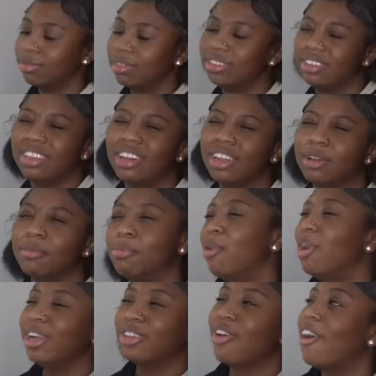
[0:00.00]
See, look,
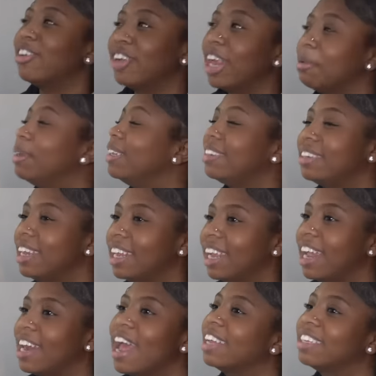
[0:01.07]
boys are trying to be
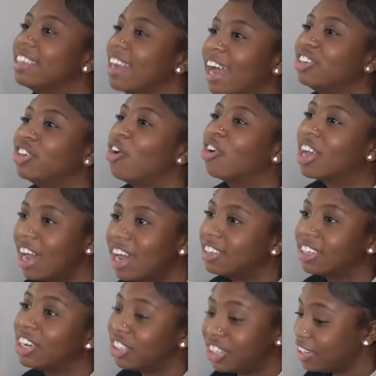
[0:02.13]
sneaky, and that's not your
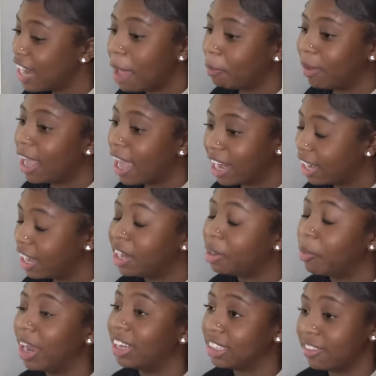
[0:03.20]
cousin. She not beheaded
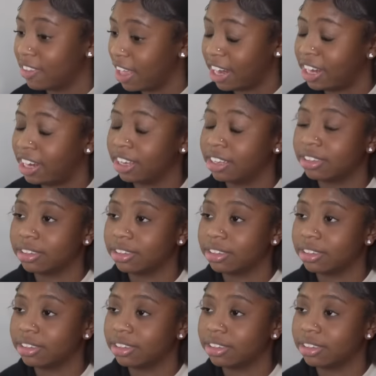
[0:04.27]
anyways, if that is.